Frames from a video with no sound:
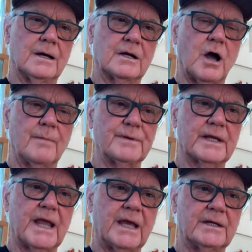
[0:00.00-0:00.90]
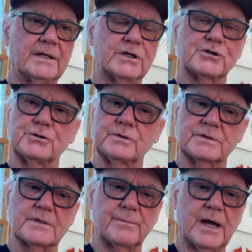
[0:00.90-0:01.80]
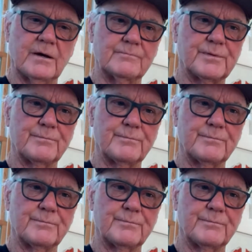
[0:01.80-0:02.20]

complicated issues about